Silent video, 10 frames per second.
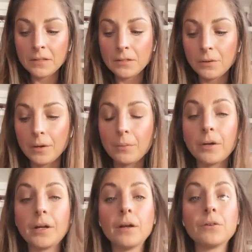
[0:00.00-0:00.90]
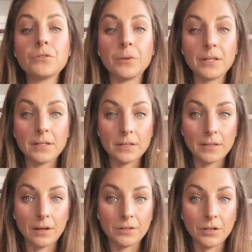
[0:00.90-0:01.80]
so they were here
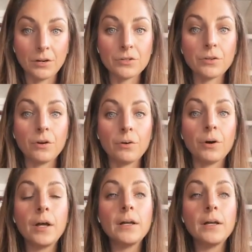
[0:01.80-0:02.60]
26,000 years ago